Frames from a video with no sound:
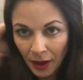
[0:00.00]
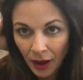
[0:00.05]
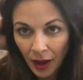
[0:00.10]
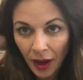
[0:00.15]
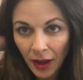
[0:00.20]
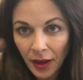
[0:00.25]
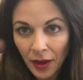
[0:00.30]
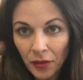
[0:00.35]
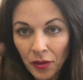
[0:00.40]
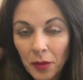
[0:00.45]

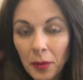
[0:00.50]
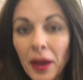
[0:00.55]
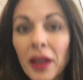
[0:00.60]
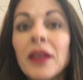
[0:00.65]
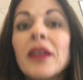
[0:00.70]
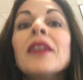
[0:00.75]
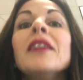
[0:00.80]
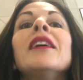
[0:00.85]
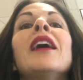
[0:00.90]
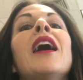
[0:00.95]
Hi
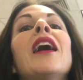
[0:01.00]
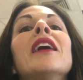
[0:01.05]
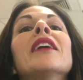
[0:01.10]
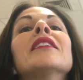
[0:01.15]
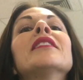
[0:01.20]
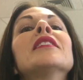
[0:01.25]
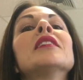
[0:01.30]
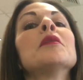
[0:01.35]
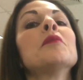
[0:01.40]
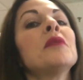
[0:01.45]
everybody,
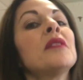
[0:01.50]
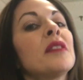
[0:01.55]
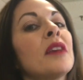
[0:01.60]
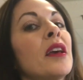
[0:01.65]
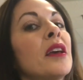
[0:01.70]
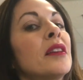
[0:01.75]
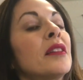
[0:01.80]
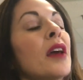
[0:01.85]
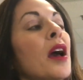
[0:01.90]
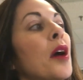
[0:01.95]
I keep
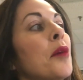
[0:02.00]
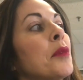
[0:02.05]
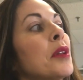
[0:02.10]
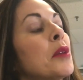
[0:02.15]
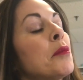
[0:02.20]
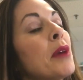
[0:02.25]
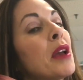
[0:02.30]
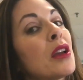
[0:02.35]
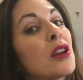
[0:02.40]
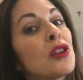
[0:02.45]
saying that I'm going
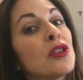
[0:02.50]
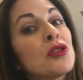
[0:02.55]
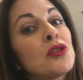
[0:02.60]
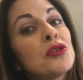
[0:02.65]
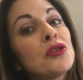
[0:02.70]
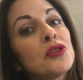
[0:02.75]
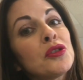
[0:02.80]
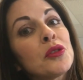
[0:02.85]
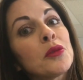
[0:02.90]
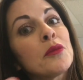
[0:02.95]
to make a
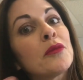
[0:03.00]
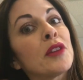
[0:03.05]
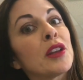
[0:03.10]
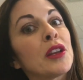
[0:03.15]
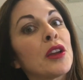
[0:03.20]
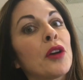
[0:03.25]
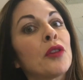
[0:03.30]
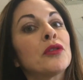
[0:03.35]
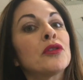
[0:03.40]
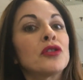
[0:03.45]
YouTube
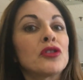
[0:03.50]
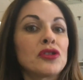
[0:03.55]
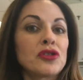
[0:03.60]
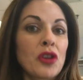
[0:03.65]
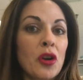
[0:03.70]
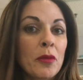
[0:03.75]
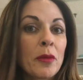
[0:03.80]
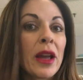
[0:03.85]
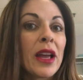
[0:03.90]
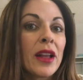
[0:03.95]
video to
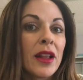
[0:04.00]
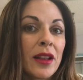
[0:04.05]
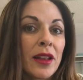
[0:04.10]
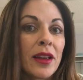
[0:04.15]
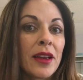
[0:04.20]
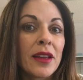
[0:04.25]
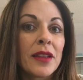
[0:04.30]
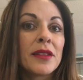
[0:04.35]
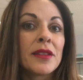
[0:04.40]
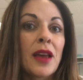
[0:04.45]
show my
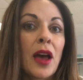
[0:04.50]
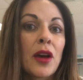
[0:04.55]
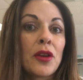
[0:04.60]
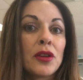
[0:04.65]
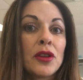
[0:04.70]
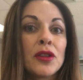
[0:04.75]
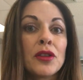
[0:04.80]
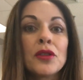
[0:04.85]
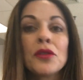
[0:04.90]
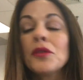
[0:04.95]
clients how
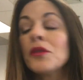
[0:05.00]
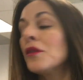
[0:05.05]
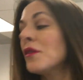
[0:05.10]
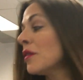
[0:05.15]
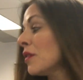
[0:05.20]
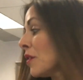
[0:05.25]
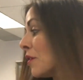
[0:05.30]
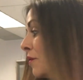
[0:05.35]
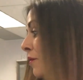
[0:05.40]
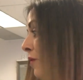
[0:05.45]
to use the